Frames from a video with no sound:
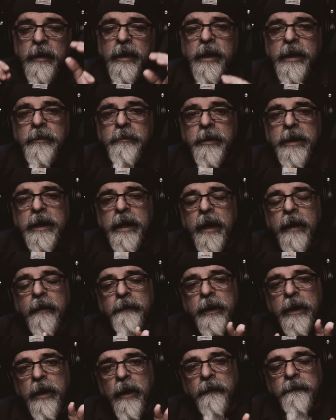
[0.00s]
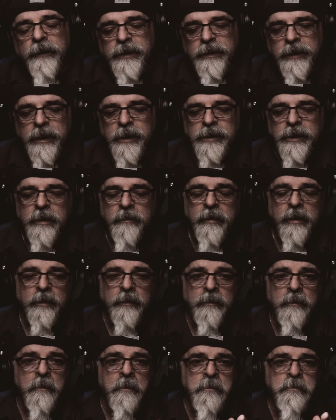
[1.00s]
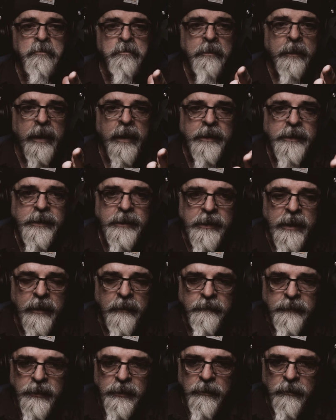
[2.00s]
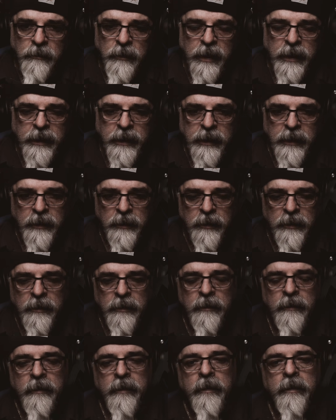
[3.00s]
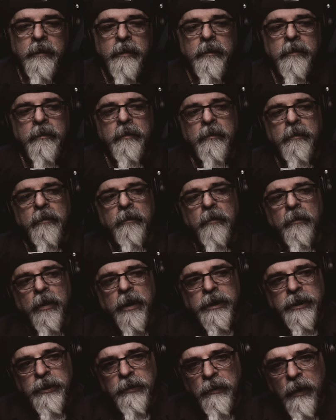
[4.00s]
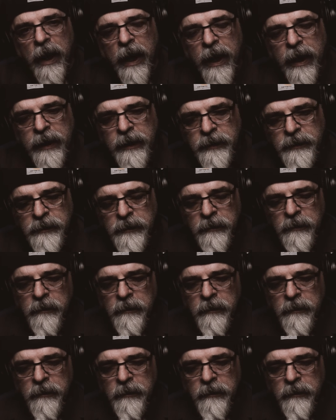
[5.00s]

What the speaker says: Then we can have a conversation about stuff you want to hear, what you liked,